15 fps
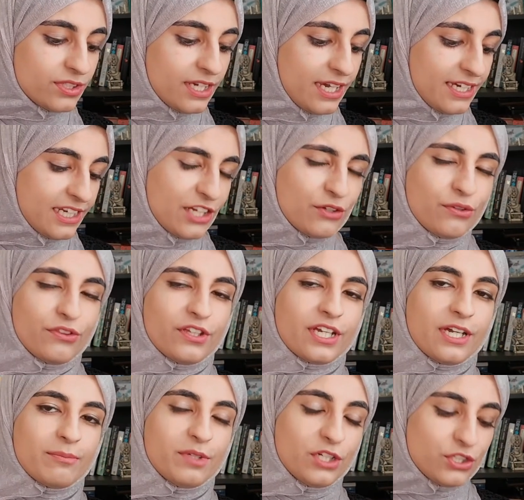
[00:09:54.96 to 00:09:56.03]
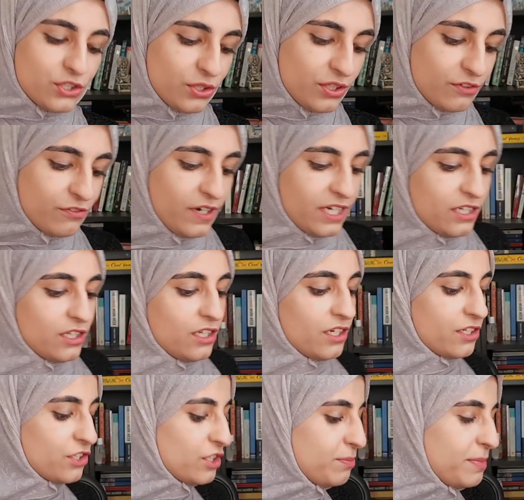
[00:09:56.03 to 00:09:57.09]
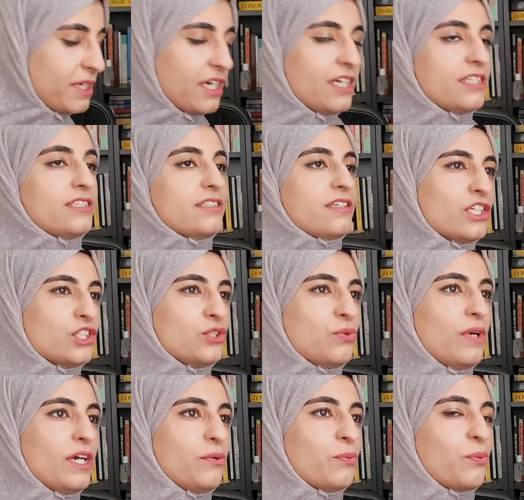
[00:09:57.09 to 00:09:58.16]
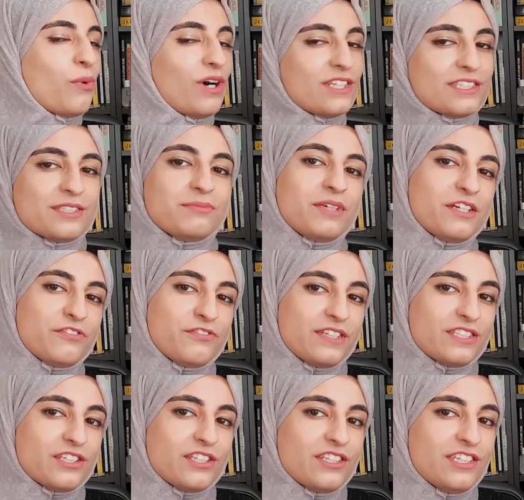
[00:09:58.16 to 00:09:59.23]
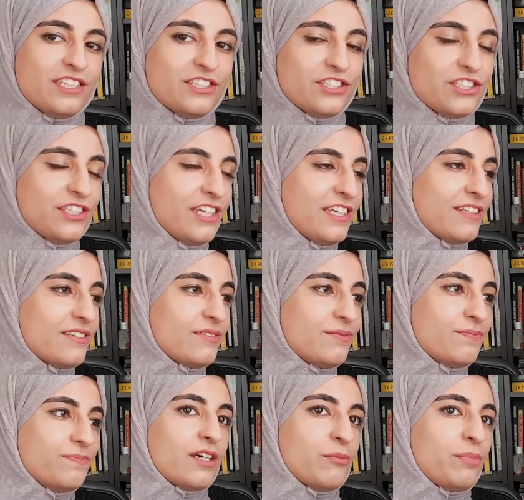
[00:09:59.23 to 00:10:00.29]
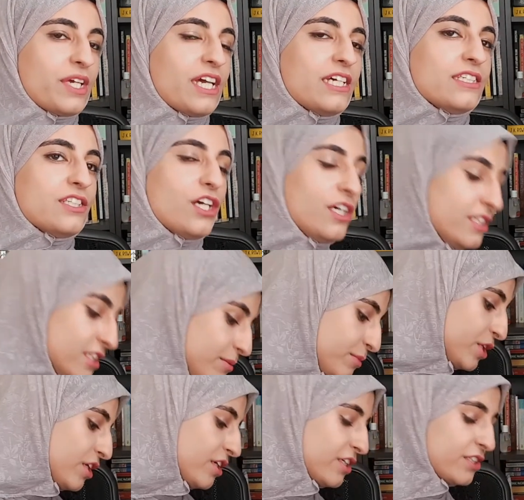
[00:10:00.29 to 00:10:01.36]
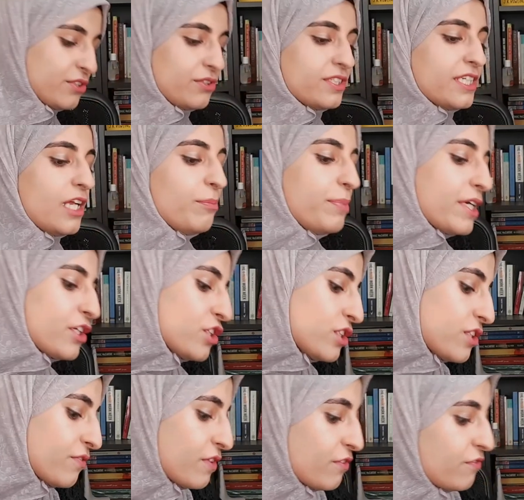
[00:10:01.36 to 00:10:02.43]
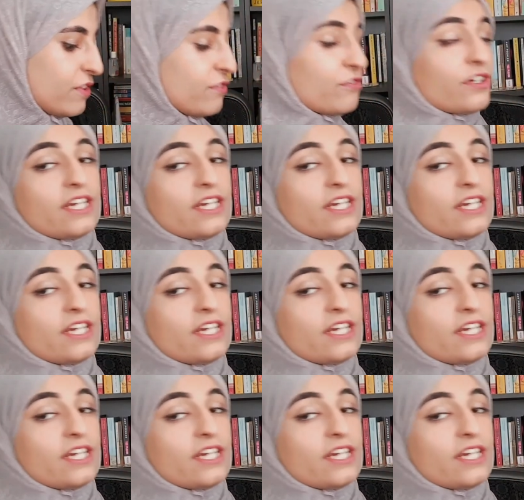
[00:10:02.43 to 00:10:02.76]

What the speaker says: and I don't think I'm going to show you the final look just because, do I want my feet on the internet? Because there are some girls who sell pictures of their feet for